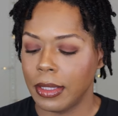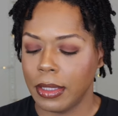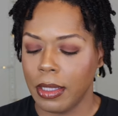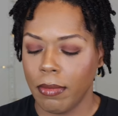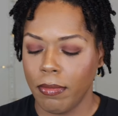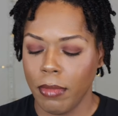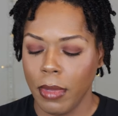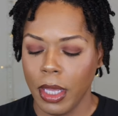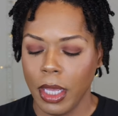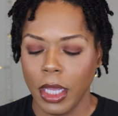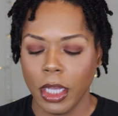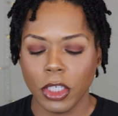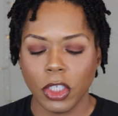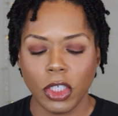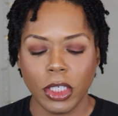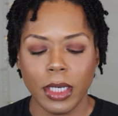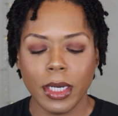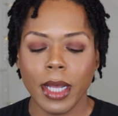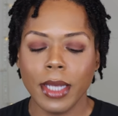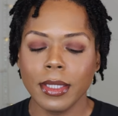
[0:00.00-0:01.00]
to me,
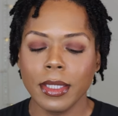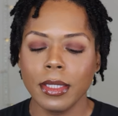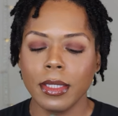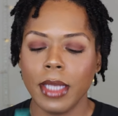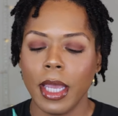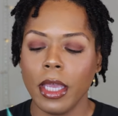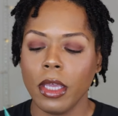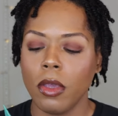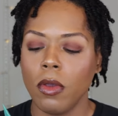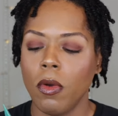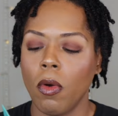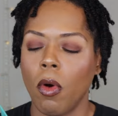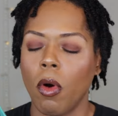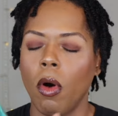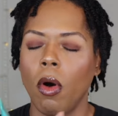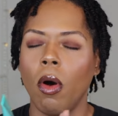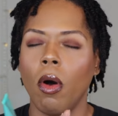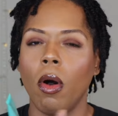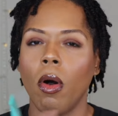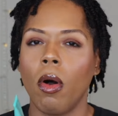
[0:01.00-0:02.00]
she doesn't take you
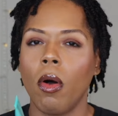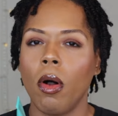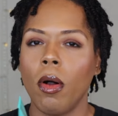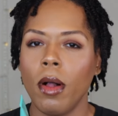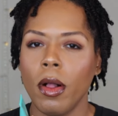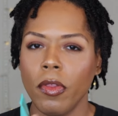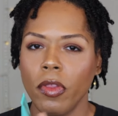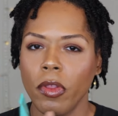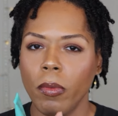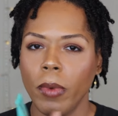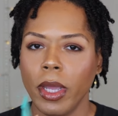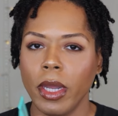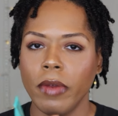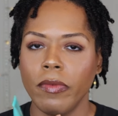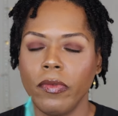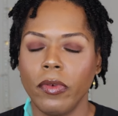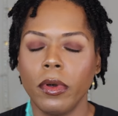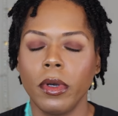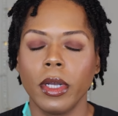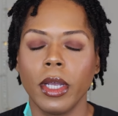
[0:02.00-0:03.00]
all the way to
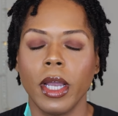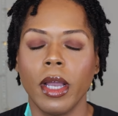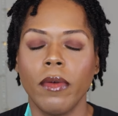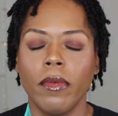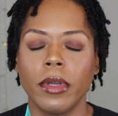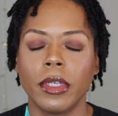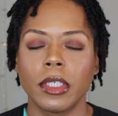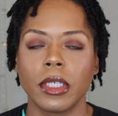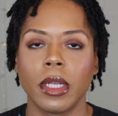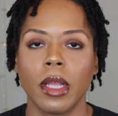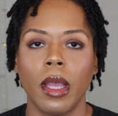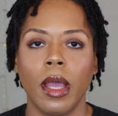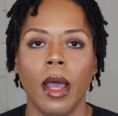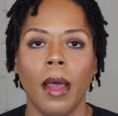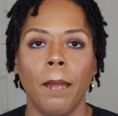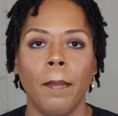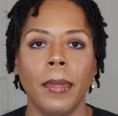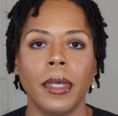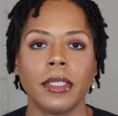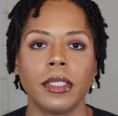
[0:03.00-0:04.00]
full coverage,
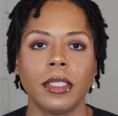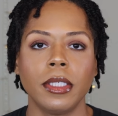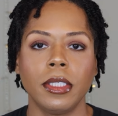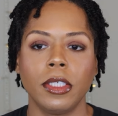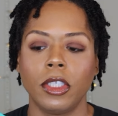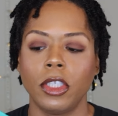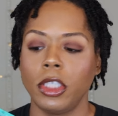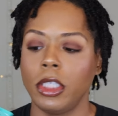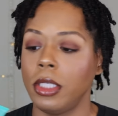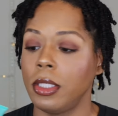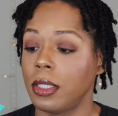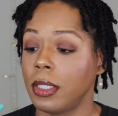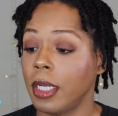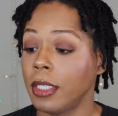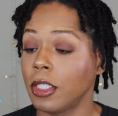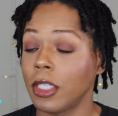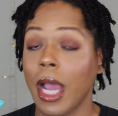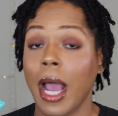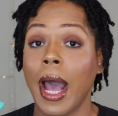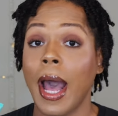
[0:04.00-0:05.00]
but she's
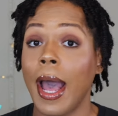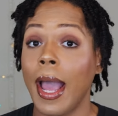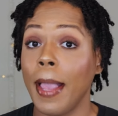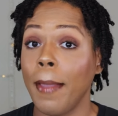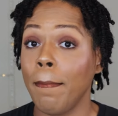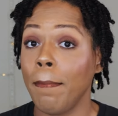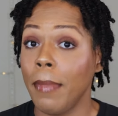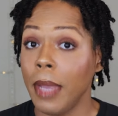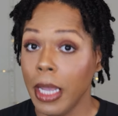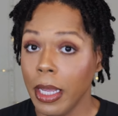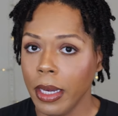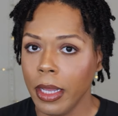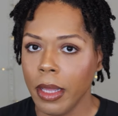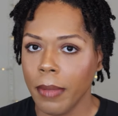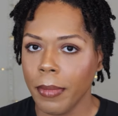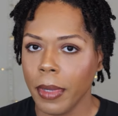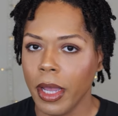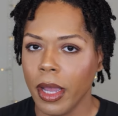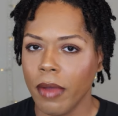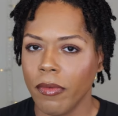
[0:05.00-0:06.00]
such a high
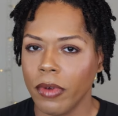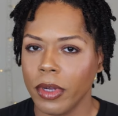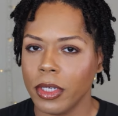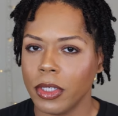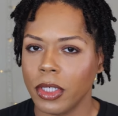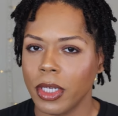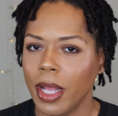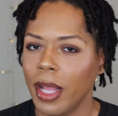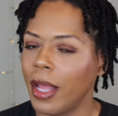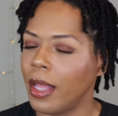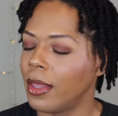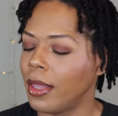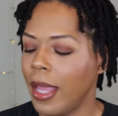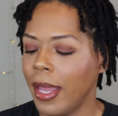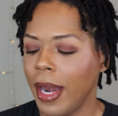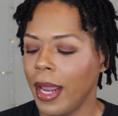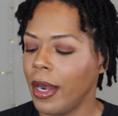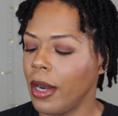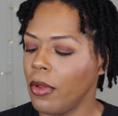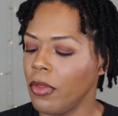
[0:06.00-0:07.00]
medium coverage
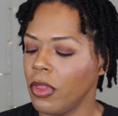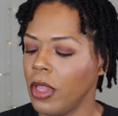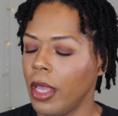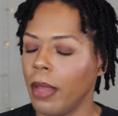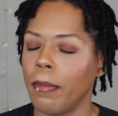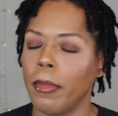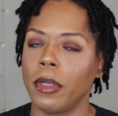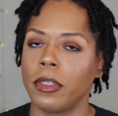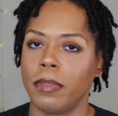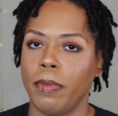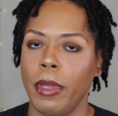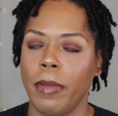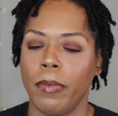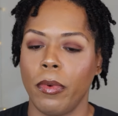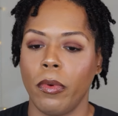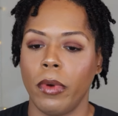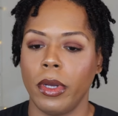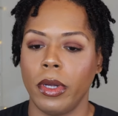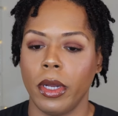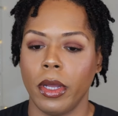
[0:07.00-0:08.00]
that I don't think most
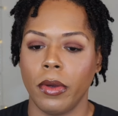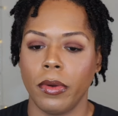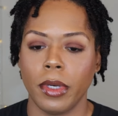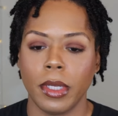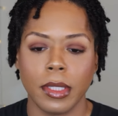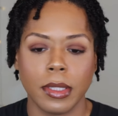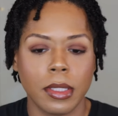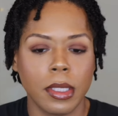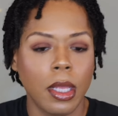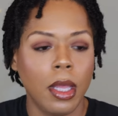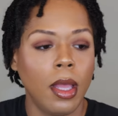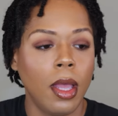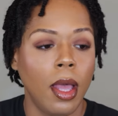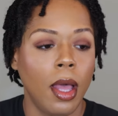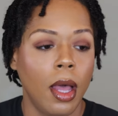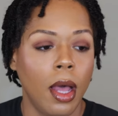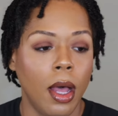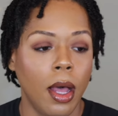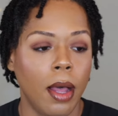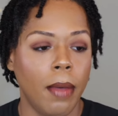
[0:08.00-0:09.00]
people would notice.
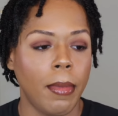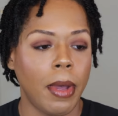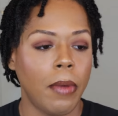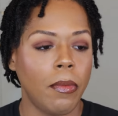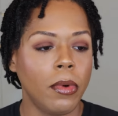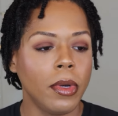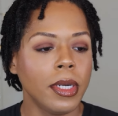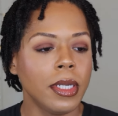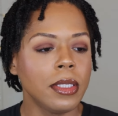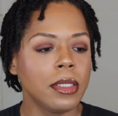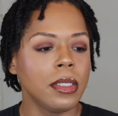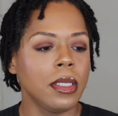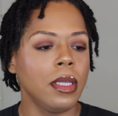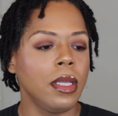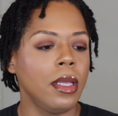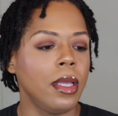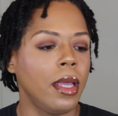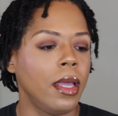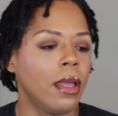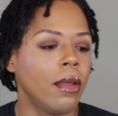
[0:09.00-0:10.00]
Um, I want to
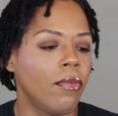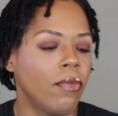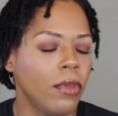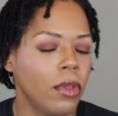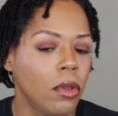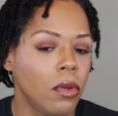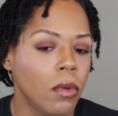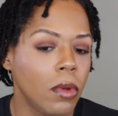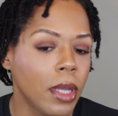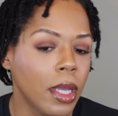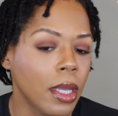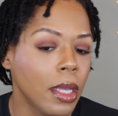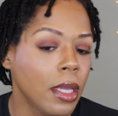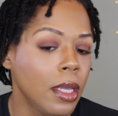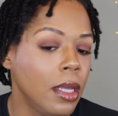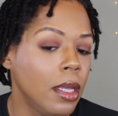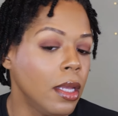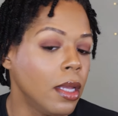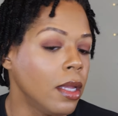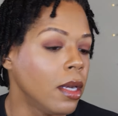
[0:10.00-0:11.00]
see if you can
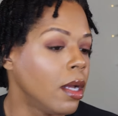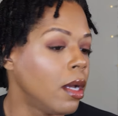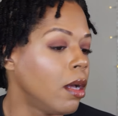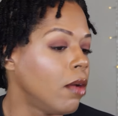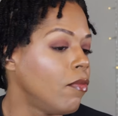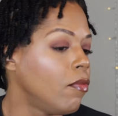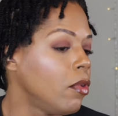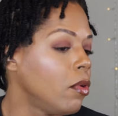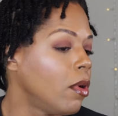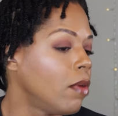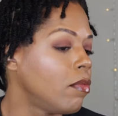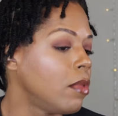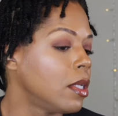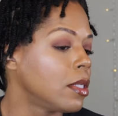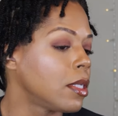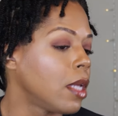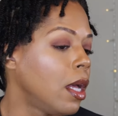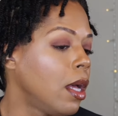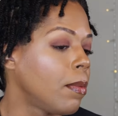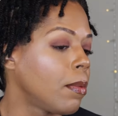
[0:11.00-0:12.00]
get a view of
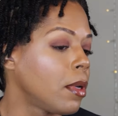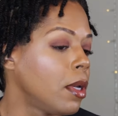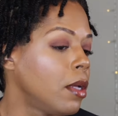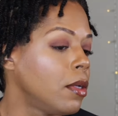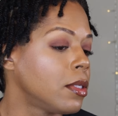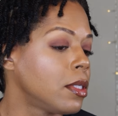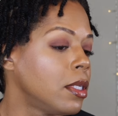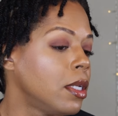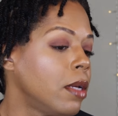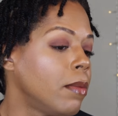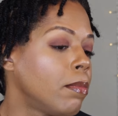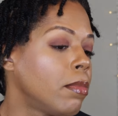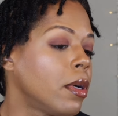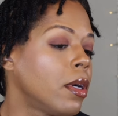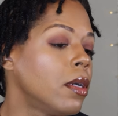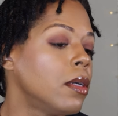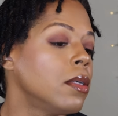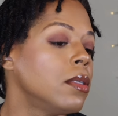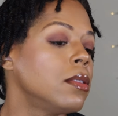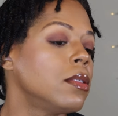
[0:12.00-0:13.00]
this up close and in
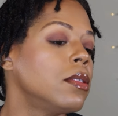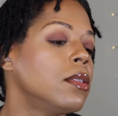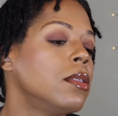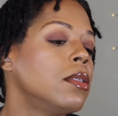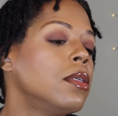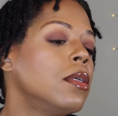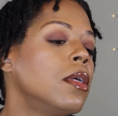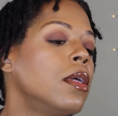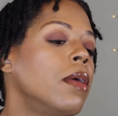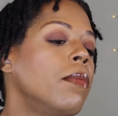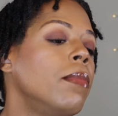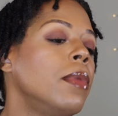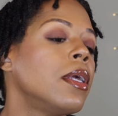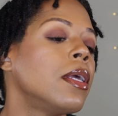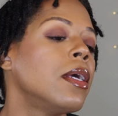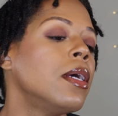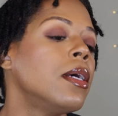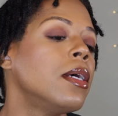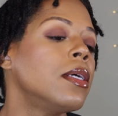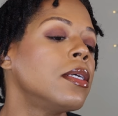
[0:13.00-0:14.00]
person
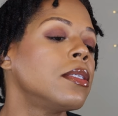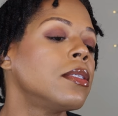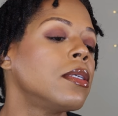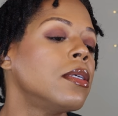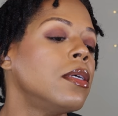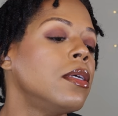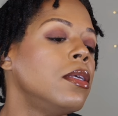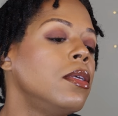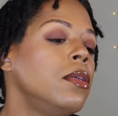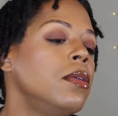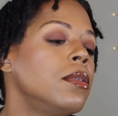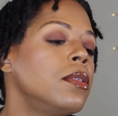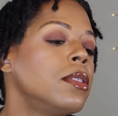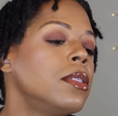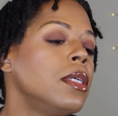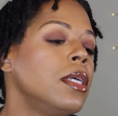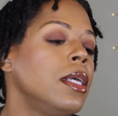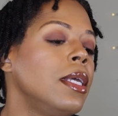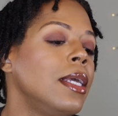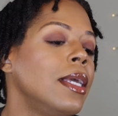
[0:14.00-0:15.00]
because you
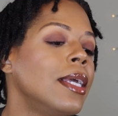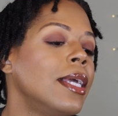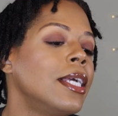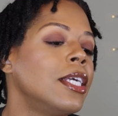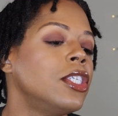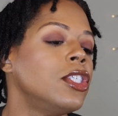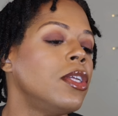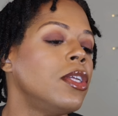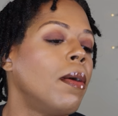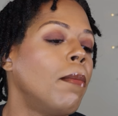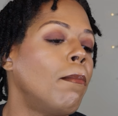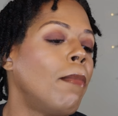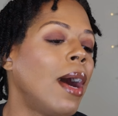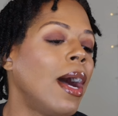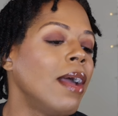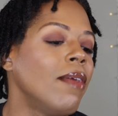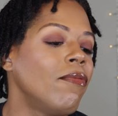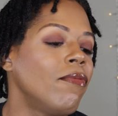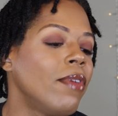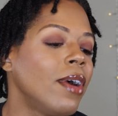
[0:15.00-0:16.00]
see,
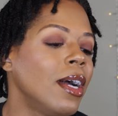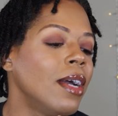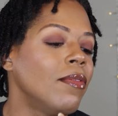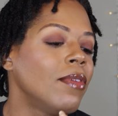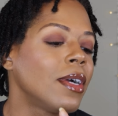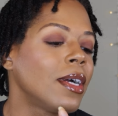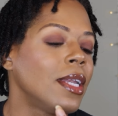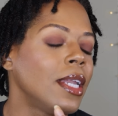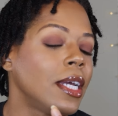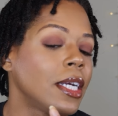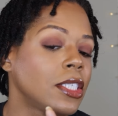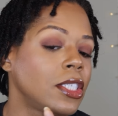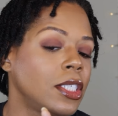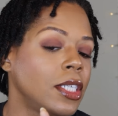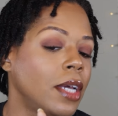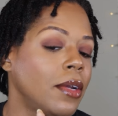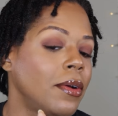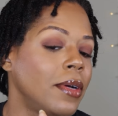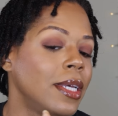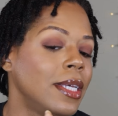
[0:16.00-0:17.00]
my 5 o'clock
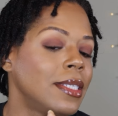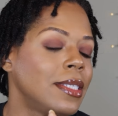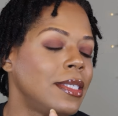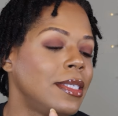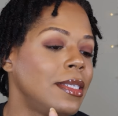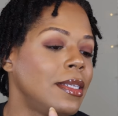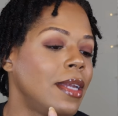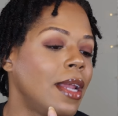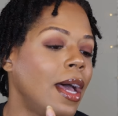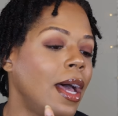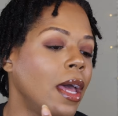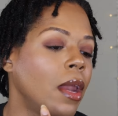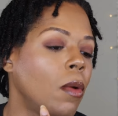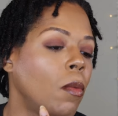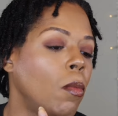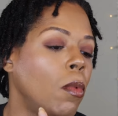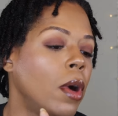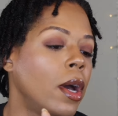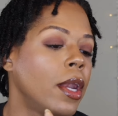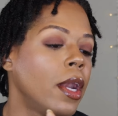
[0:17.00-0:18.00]
shadow is
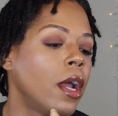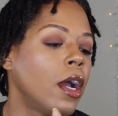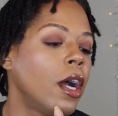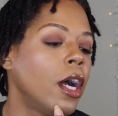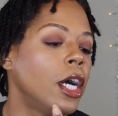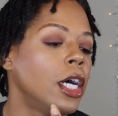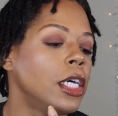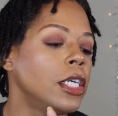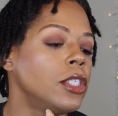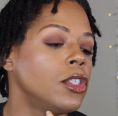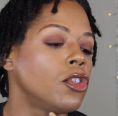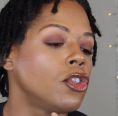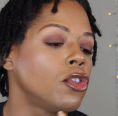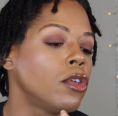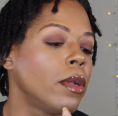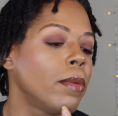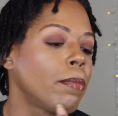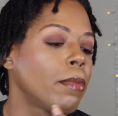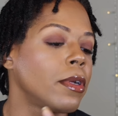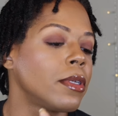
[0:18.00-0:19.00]
not
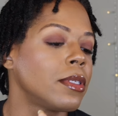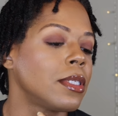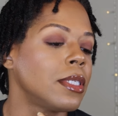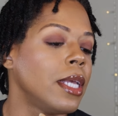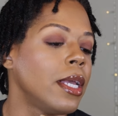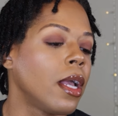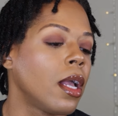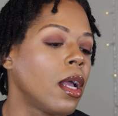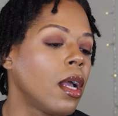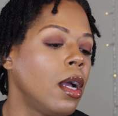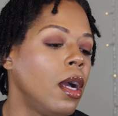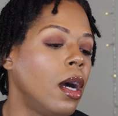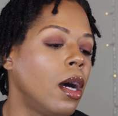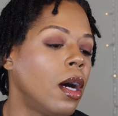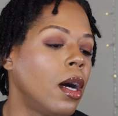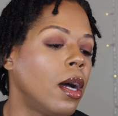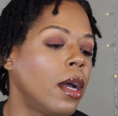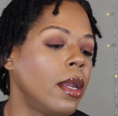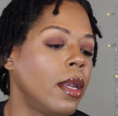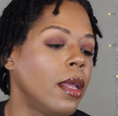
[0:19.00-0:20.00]
100%
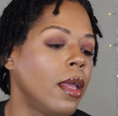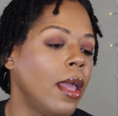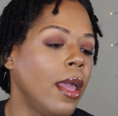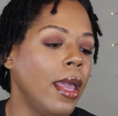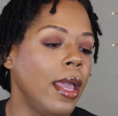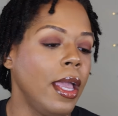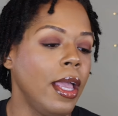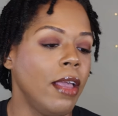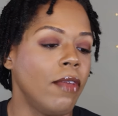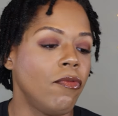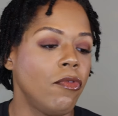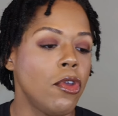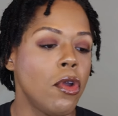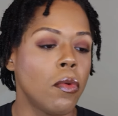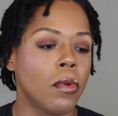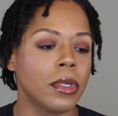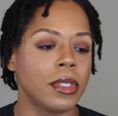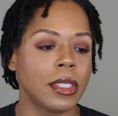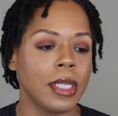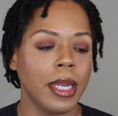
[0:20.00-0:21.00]
gone. If
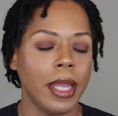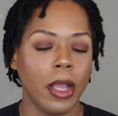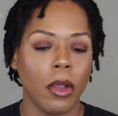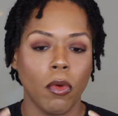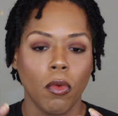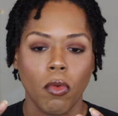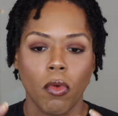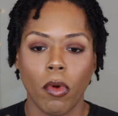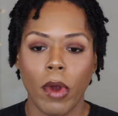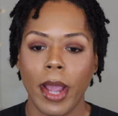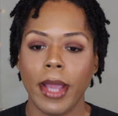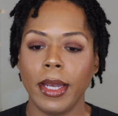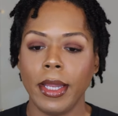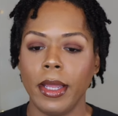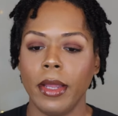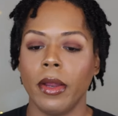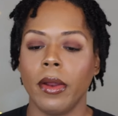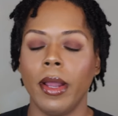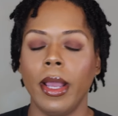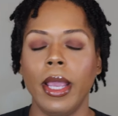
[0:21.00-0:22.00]
you were sitting right
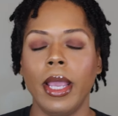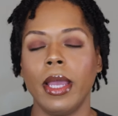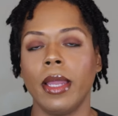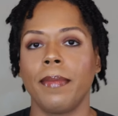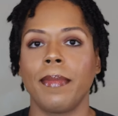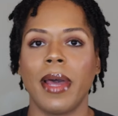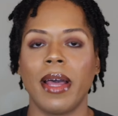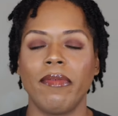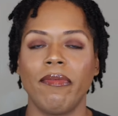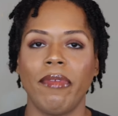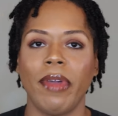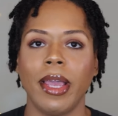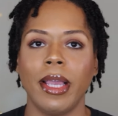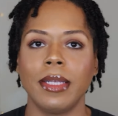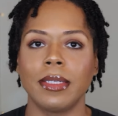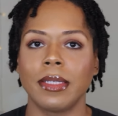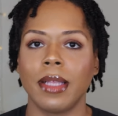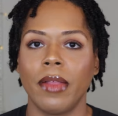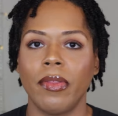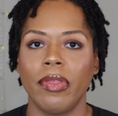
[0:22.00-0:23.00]
here in my
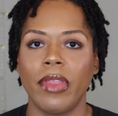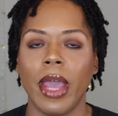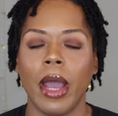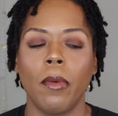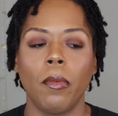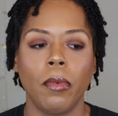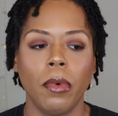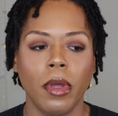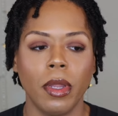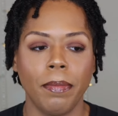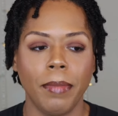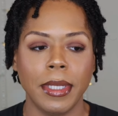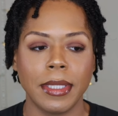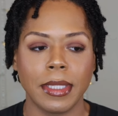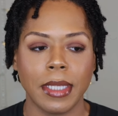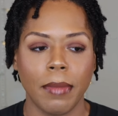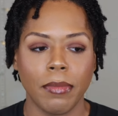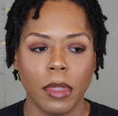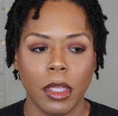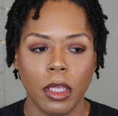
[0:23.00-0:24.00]
face, that would be
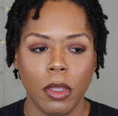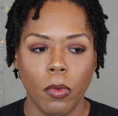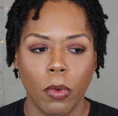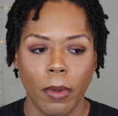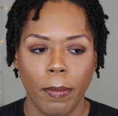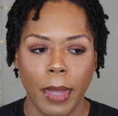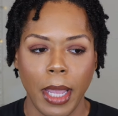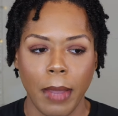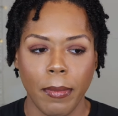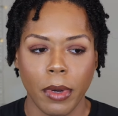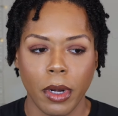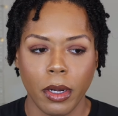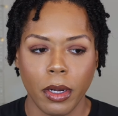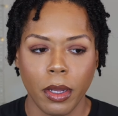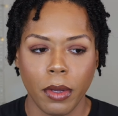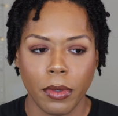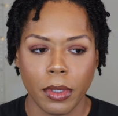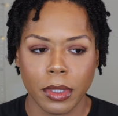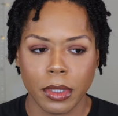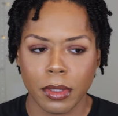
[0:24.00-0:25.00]
something you would be able to
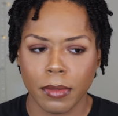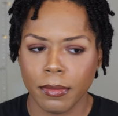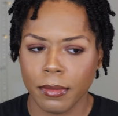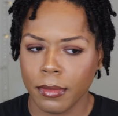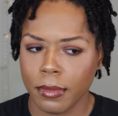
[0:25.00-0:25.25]
notice.